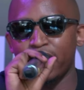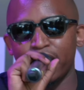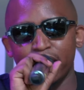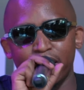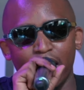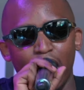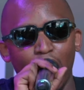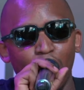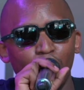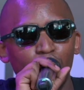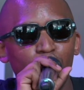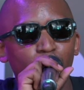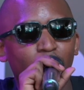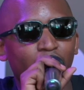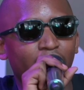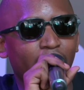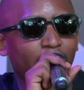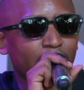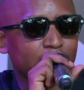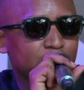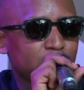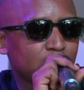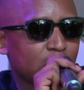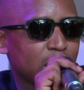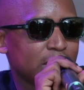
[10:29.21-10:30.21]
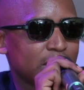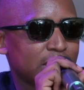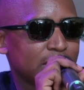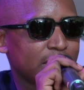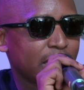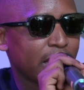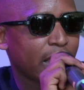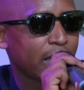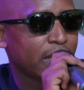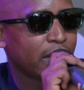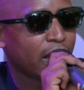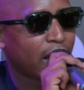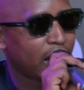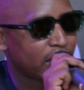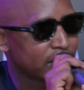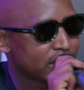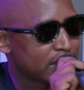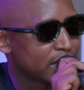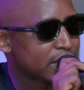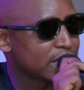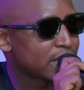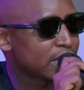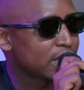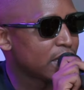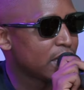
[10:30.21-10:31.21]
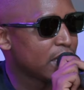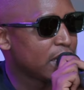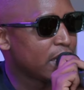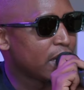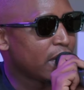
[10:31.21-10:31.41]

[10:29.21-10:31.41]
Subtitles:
Like, how do I actually stay an artist